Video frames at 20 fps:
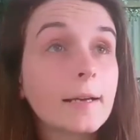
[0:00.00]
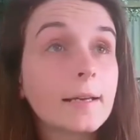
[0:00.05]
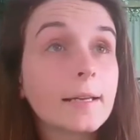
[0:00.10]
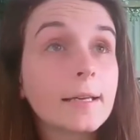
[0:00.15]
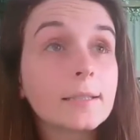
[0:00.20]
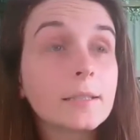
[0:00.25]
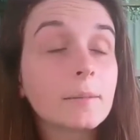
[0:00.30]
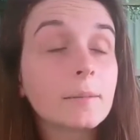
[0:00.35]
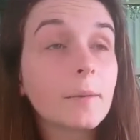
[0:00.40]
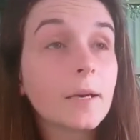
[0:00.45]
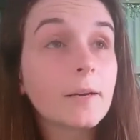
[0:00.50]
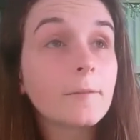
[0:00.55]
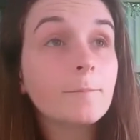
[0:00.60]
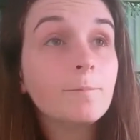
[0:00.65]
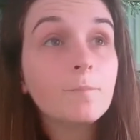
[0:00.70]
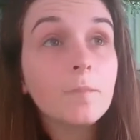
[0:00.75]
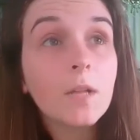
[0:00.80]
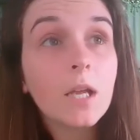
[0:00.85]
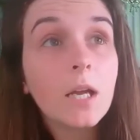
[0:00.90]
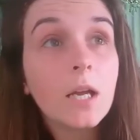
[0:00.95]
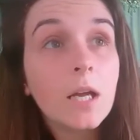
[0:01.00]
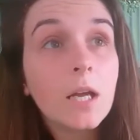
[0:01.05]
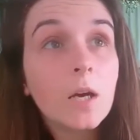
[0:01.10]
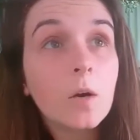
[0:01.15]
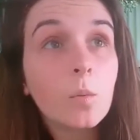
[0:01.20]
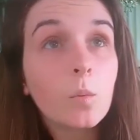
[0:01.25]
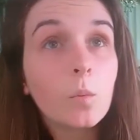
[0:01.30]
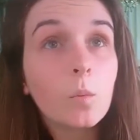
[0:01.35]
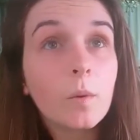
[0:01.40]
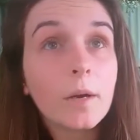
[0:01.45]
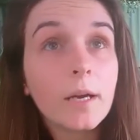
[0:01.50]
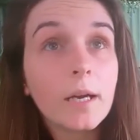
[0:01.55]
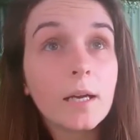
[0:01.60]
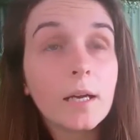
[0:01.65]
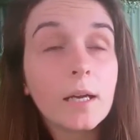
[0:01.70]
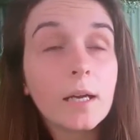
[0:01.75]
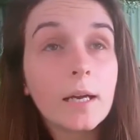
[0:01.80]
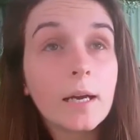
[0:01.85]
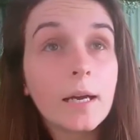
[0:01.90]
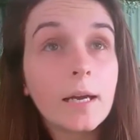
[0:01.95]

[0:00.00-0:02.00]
them out, where